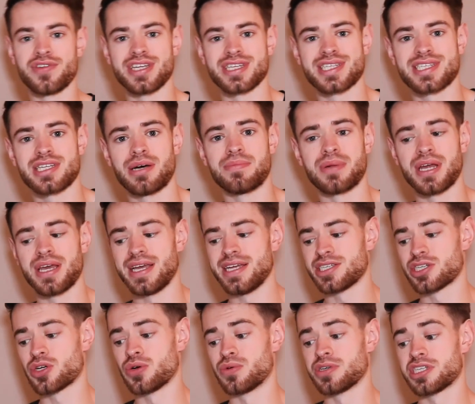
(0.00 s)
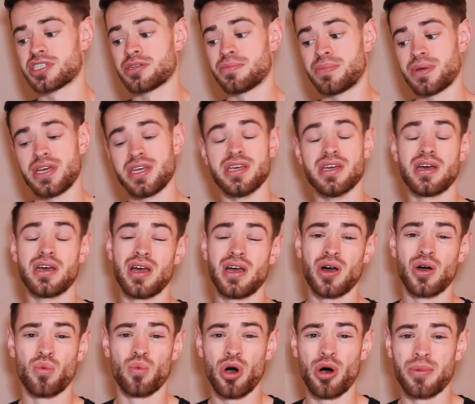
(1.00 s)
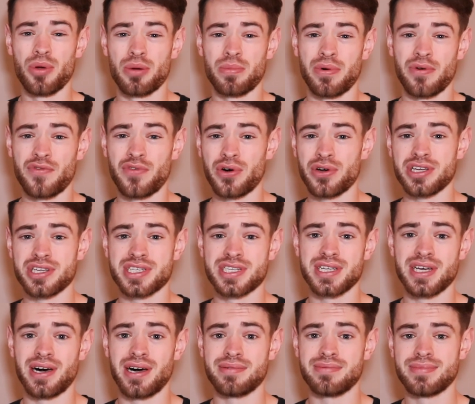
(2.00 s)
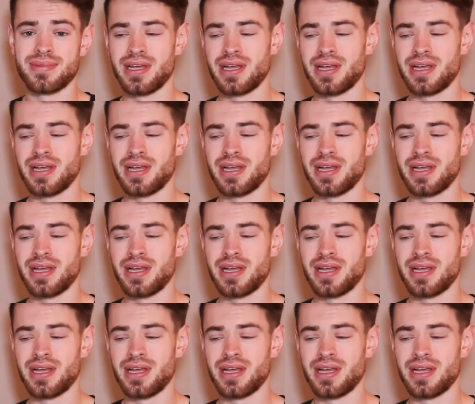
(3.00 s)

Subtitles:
your stamina is going to be warming up before you start.